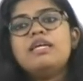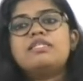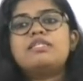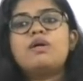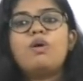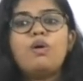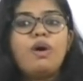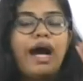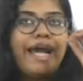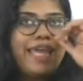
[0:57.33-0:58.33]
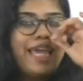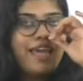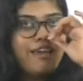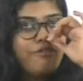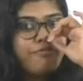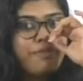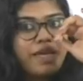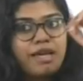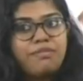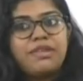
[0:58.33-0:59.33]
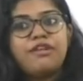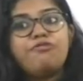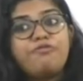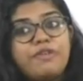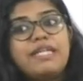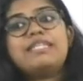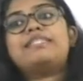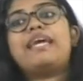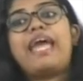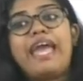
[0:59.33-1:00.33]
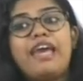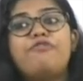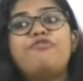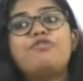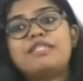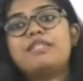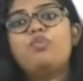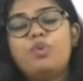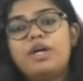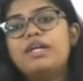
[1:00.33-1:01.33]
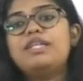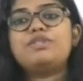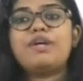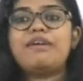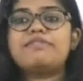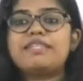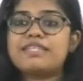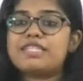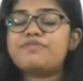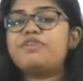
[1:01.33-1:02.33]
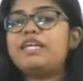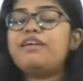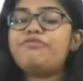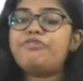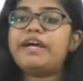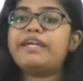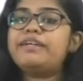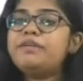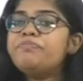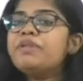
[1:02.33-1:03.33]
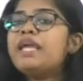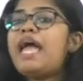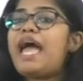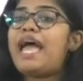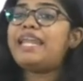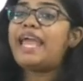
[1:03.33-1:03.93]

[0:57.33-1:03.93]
So, IAF became the first air force in the world to have successfully fired an